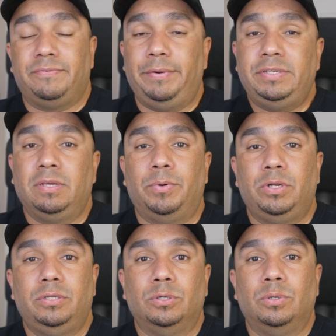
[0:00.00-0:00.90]
It's very simple
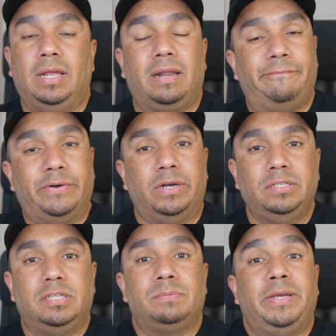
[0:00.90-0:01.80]
to do, a lot of
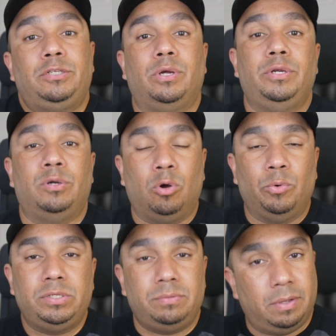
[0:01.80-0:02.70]
fun. Just make sure you're
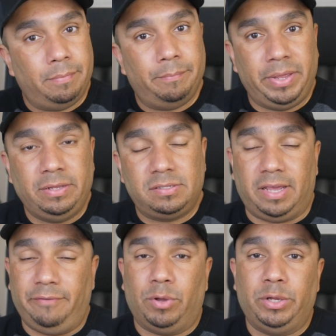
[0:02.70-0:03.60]
always being
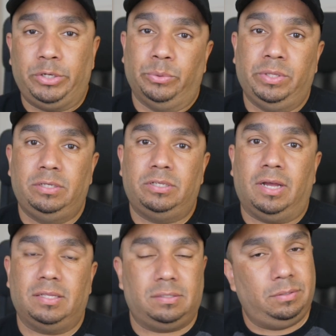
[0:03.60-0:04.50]
safe while you're doing these
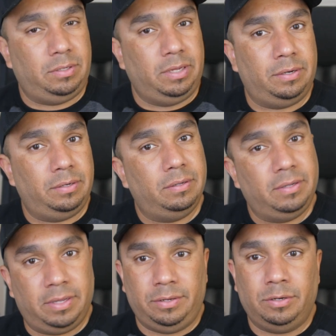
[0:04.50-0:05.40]
shots. You can't
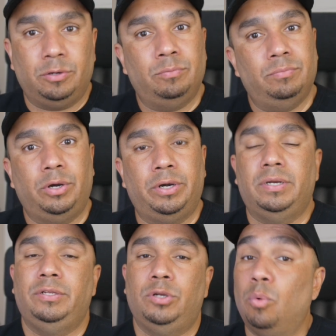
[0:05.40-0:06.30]
get,
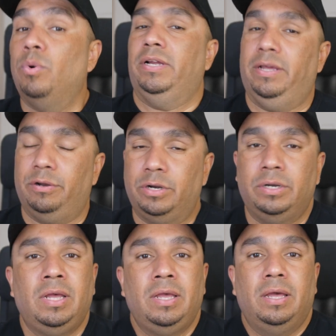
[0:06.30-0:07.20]
hurt. You don't want to get
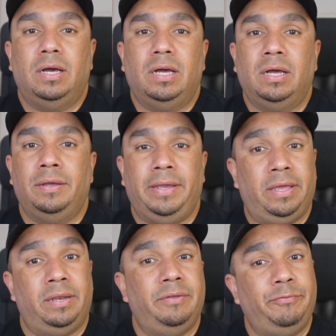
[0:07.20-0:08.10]
hurt.
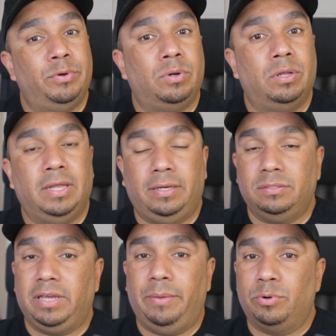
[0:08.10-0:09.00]
And if you're on like a
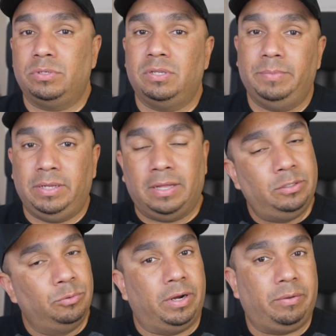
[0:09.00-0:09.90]
skateboard or something, I
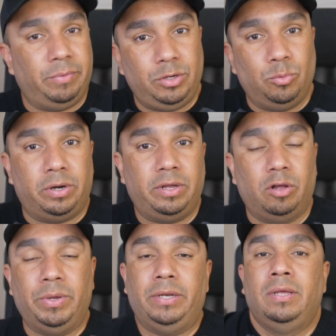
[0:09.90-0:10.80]
do recommend you wear a
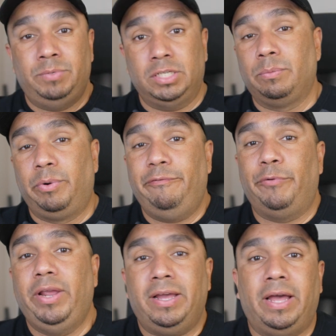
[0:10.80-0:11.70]
helmet. Just a brief
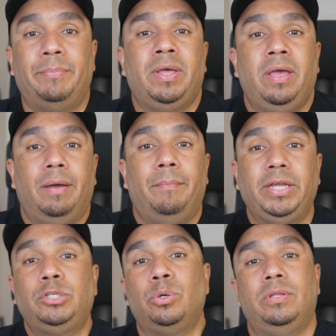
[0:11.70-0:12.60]
recap.
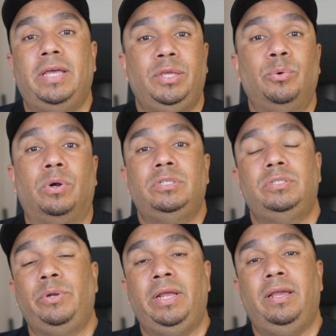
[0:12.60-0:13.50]
Make sure that you are
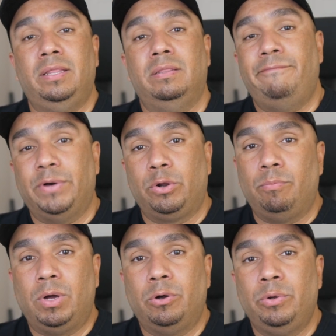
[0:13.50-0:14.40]
shooting in the
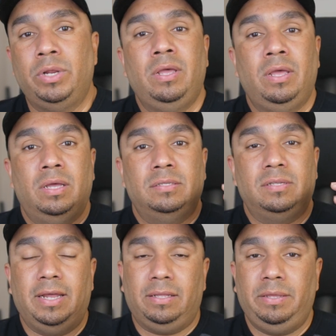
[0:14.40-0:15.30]
photo mode.
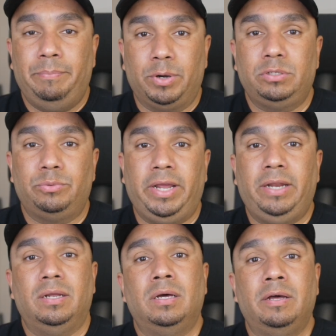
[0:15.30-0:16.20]
Select the burst
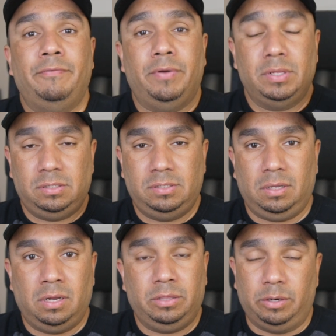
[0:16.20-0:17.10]
rate of
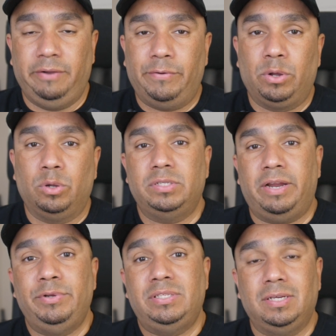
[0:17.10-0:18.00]
30 photos
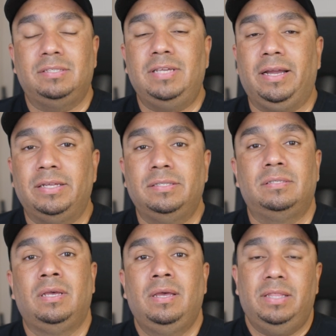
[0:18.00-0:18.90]
every 6
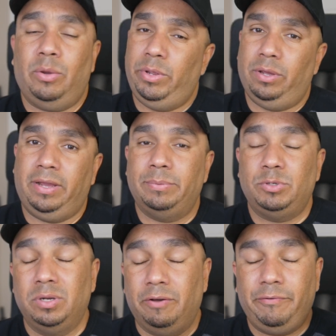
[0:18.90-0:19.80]
seconds. That way you can
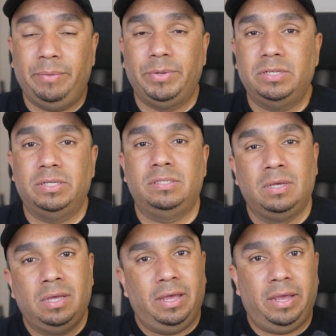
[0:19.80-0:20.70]
capture enough images
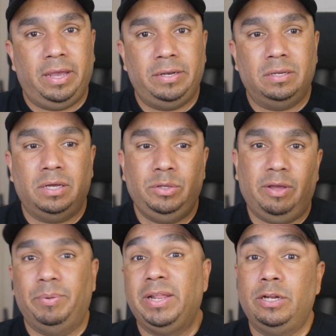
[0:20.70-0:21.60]
and you
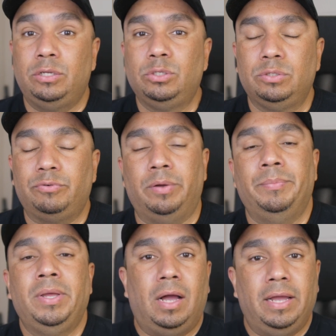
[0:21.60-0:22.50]
have plenty to choose
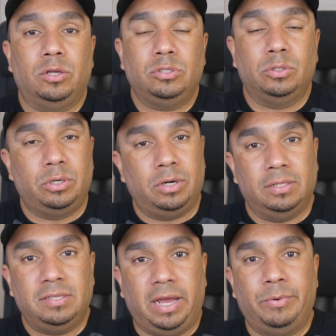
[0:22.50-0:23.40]
from. I also turn
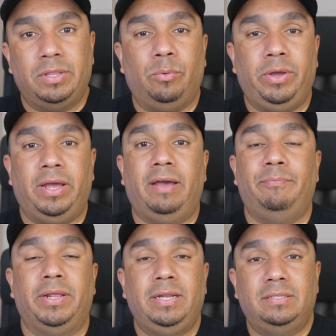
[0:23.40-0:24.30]
on the timer. That way I
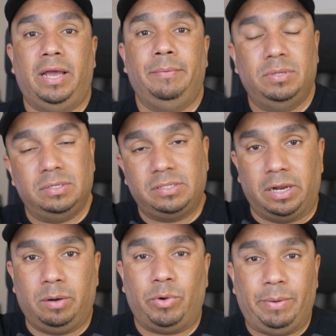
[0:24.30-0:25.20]
have plenty of time to
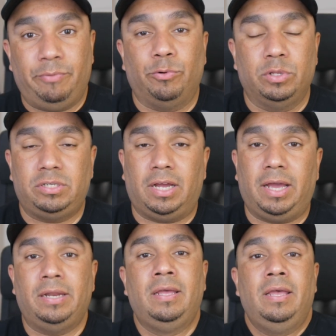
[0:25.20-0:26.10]
set up right before the
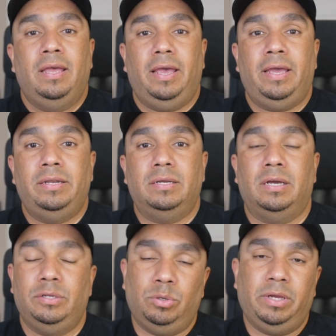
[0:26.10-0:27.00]
shot, and
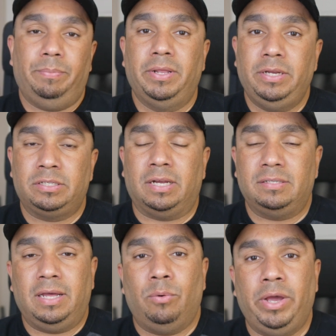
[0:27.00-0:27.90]
you'll get plenty of
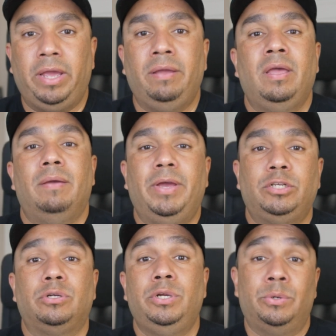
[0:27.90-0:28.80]
shots that way.
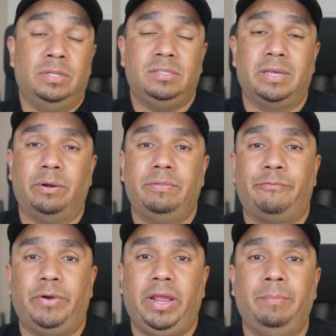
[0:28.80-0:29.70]
Make sure you're in the center of the
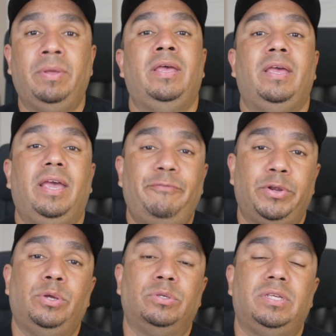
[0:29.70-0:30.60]
frame. If
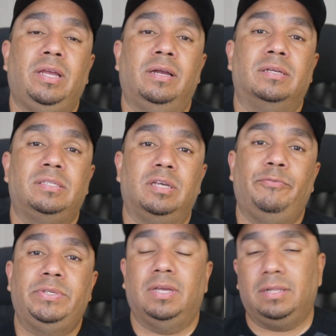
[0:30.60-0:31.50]
you're using a
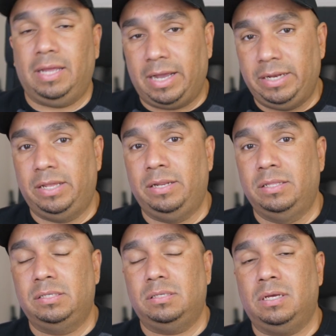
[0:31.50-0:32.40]
selfie stick like I did
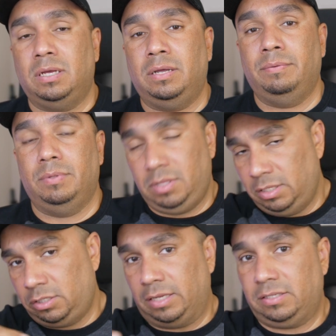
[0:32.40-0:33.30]
in
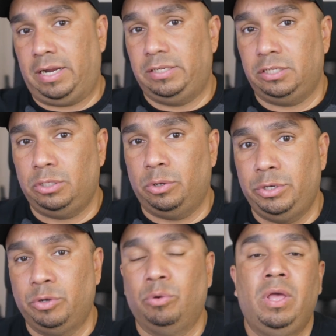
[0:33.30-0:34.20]
these shots that I just
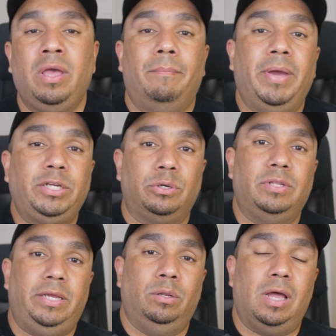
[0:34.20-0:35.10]
showed you, make
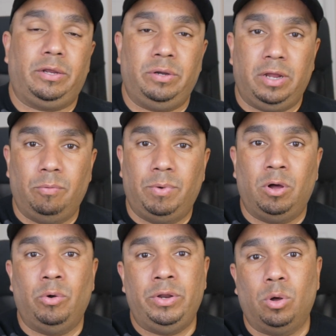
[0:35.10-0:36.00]
sure that you lock your
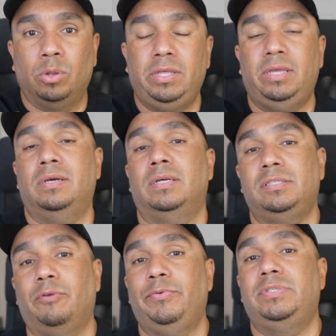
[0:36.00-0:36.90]
elbow and hold the
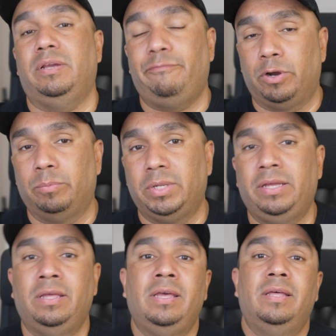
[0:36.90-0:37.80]
selfie stick firmly.